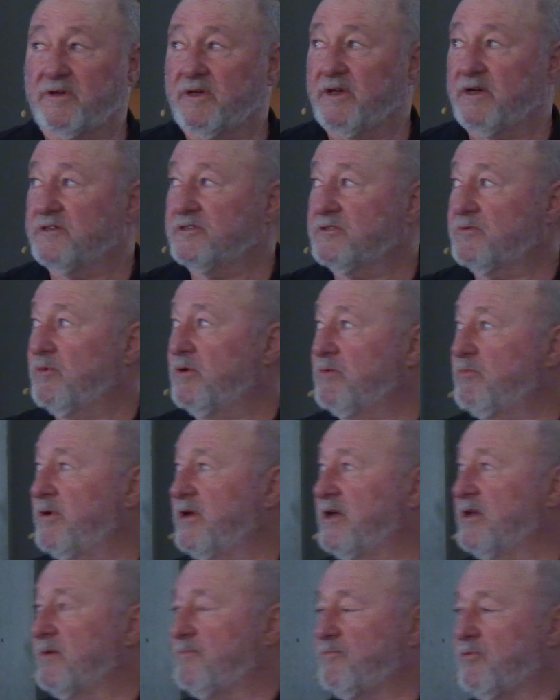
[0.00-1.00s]
Okay, so when
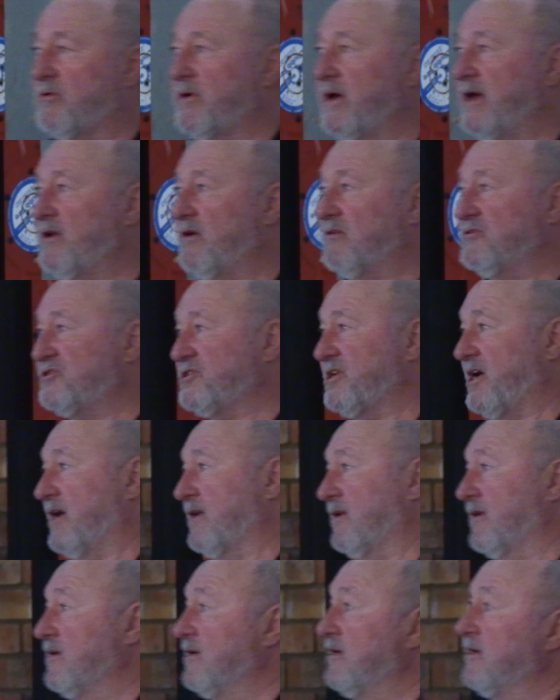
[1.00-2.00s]
we get a Pareto
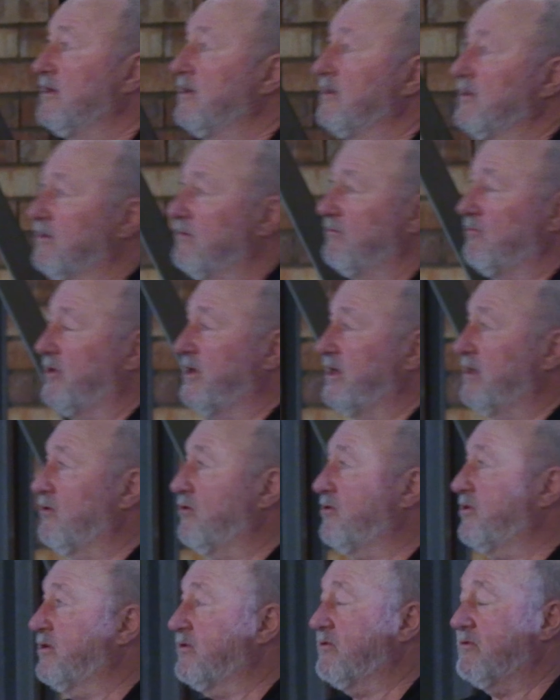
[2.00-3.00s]
chart, we
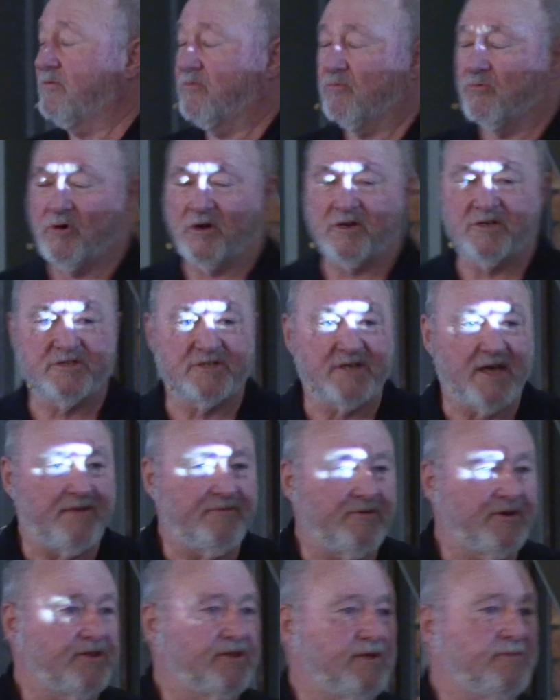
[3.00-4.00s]
look at what is
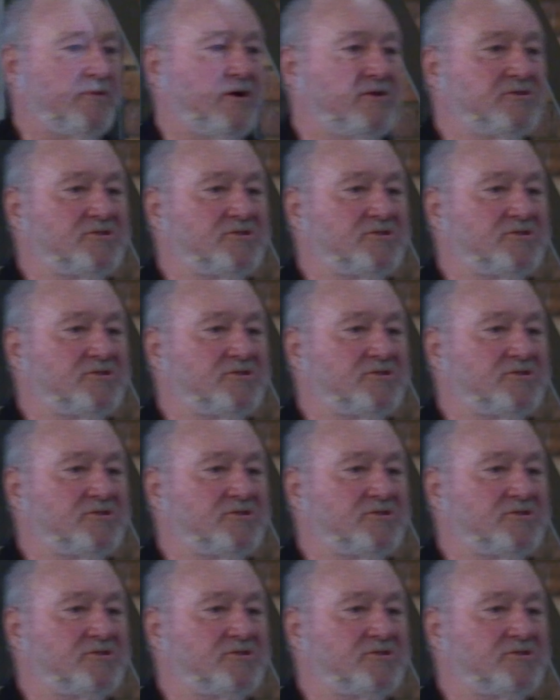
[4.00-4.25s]
having the